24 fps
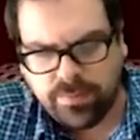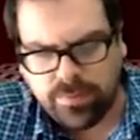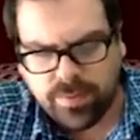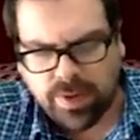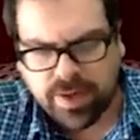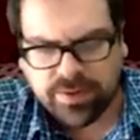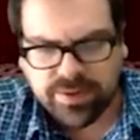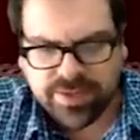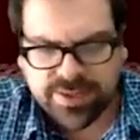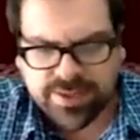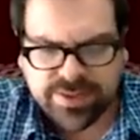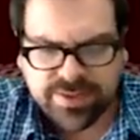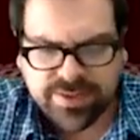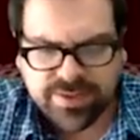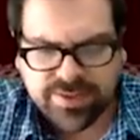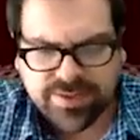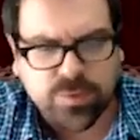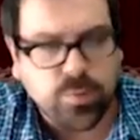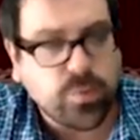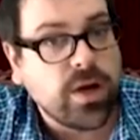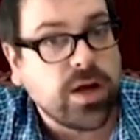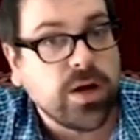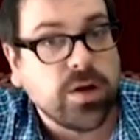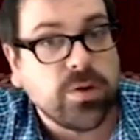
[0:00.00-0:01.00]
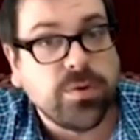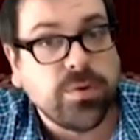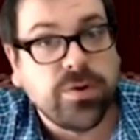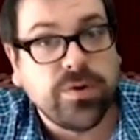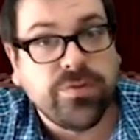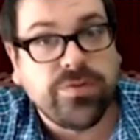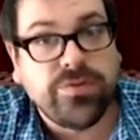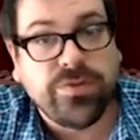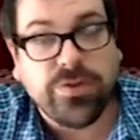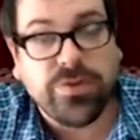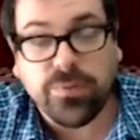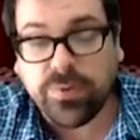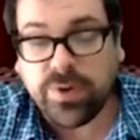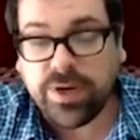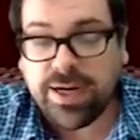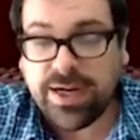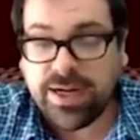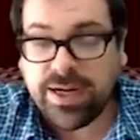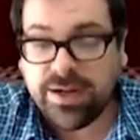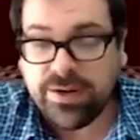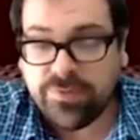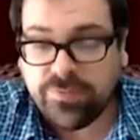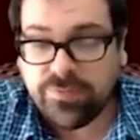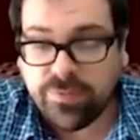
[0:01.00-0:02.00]
Well, this is a square root of
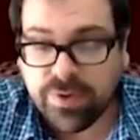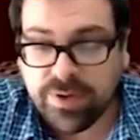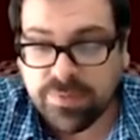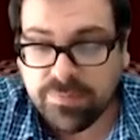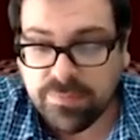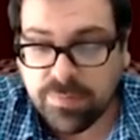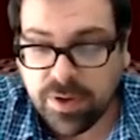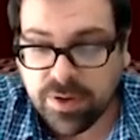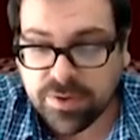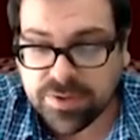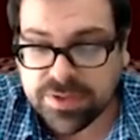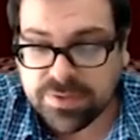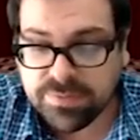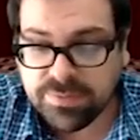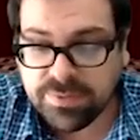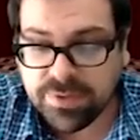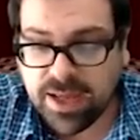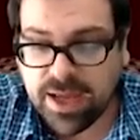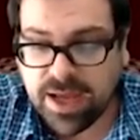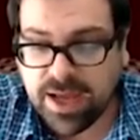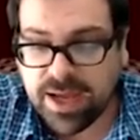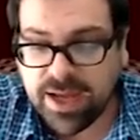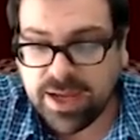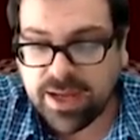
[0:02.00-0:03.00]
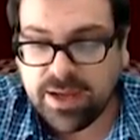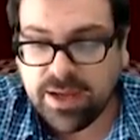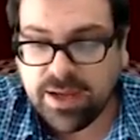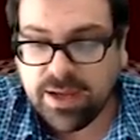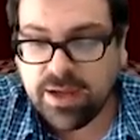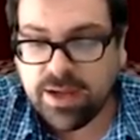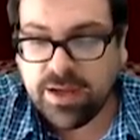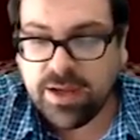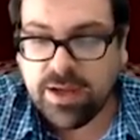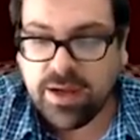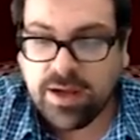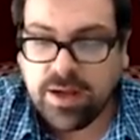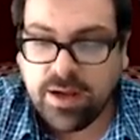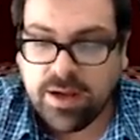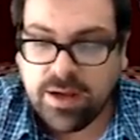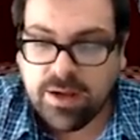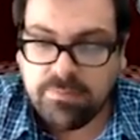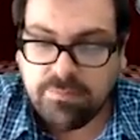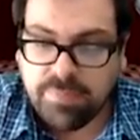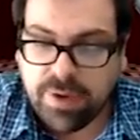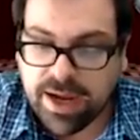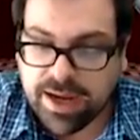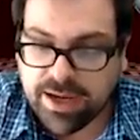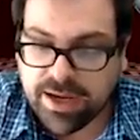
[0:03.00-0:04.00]
3. If we multiply
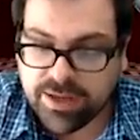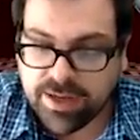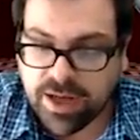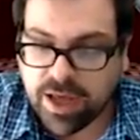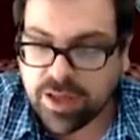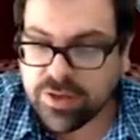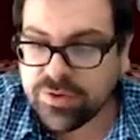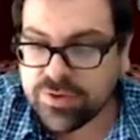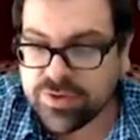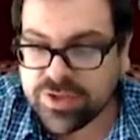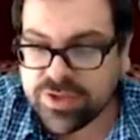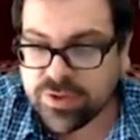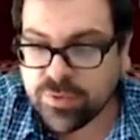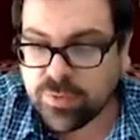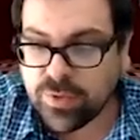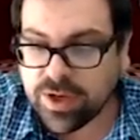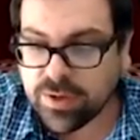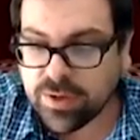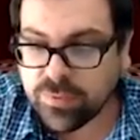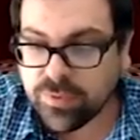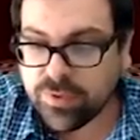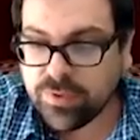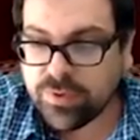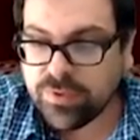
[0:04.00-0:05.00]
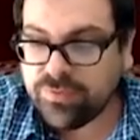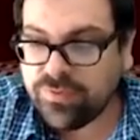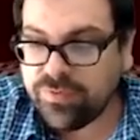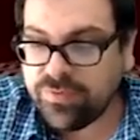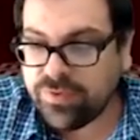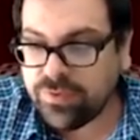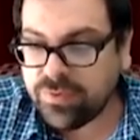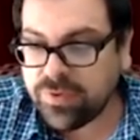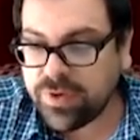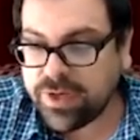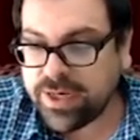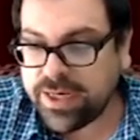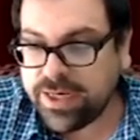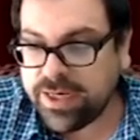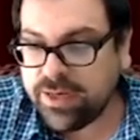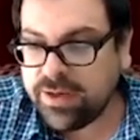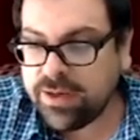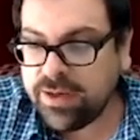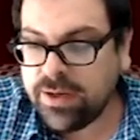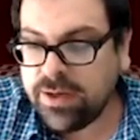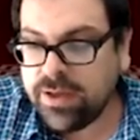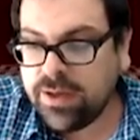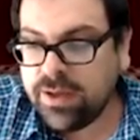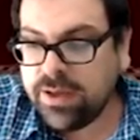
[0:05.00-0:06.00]
by another square root of 3,
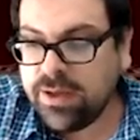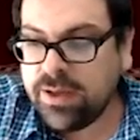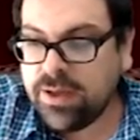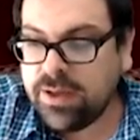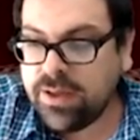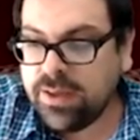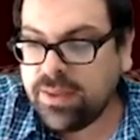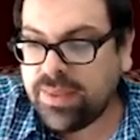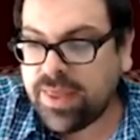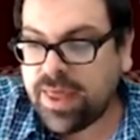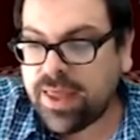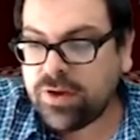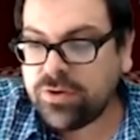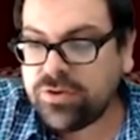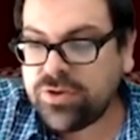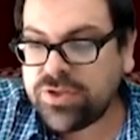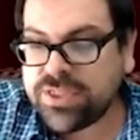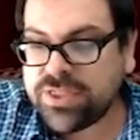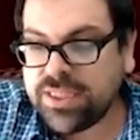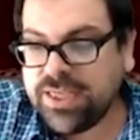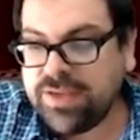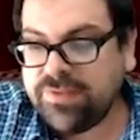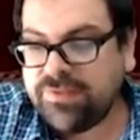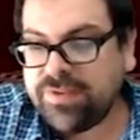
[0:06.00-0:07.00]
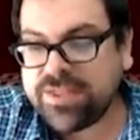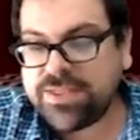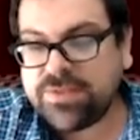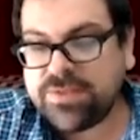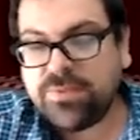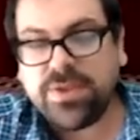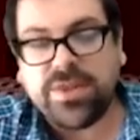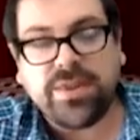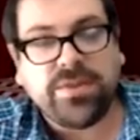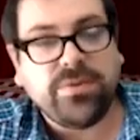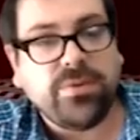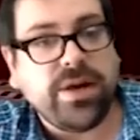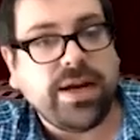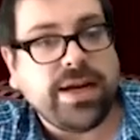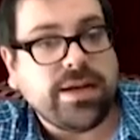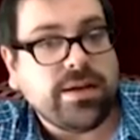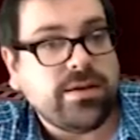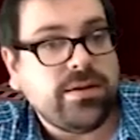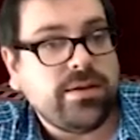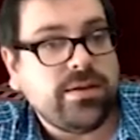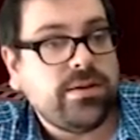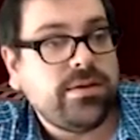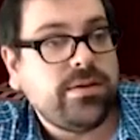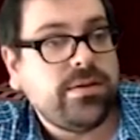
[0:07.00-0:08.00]
that'll just leave us with 3.
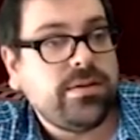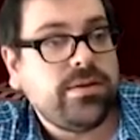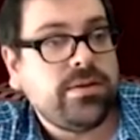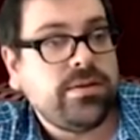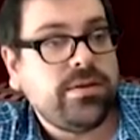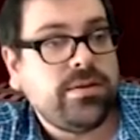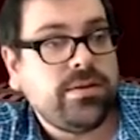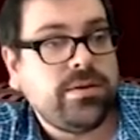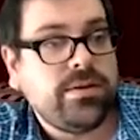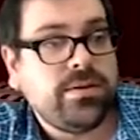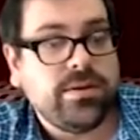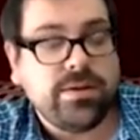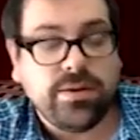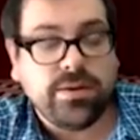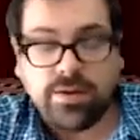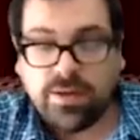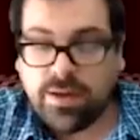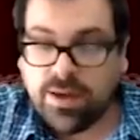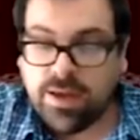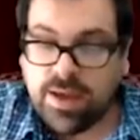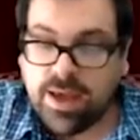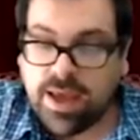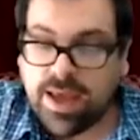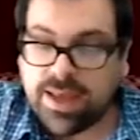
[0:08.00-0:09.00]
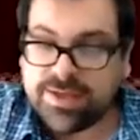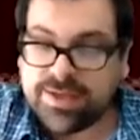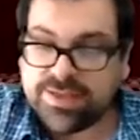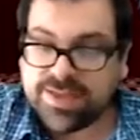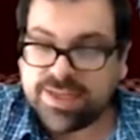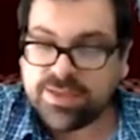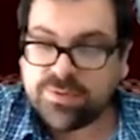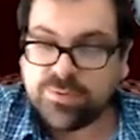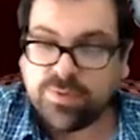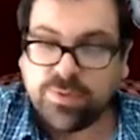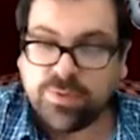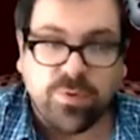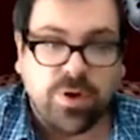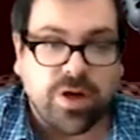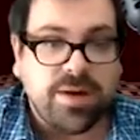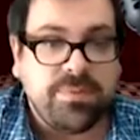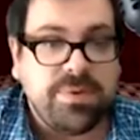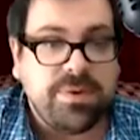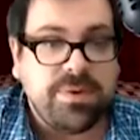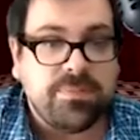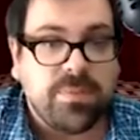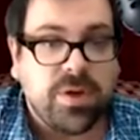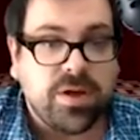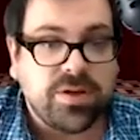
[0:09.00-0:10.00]
And since we want to
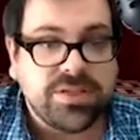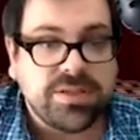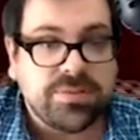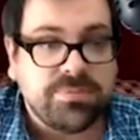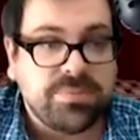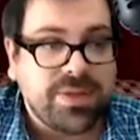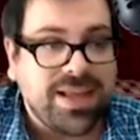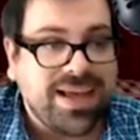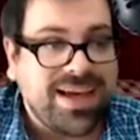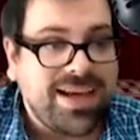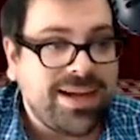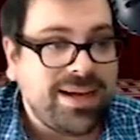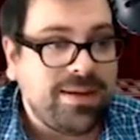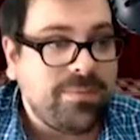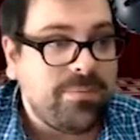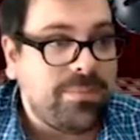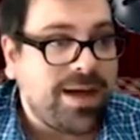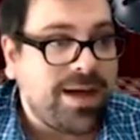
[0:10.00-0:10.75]
be multiplying